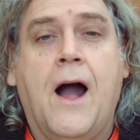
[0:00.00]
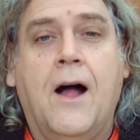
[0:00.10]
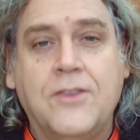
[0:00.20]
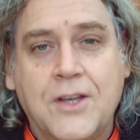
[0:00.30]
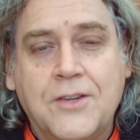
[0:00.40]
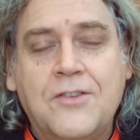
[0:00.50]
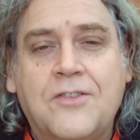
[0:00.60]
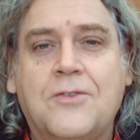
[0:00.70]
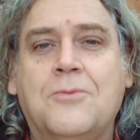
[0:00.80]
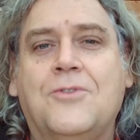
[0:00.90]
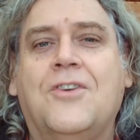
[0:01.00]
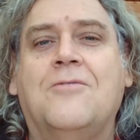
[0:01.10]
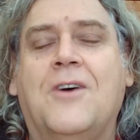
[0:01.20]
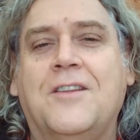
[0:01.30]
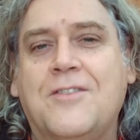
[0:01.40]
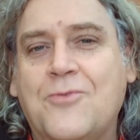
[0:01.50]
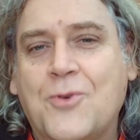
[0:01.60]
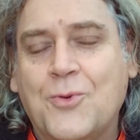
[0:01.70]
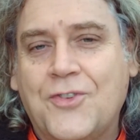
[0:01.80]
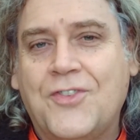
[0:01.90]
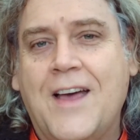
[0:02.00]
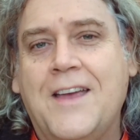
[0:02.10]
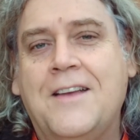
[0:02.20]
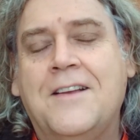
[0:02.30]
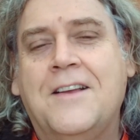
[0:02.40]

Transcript: onions, which I find difficult to say,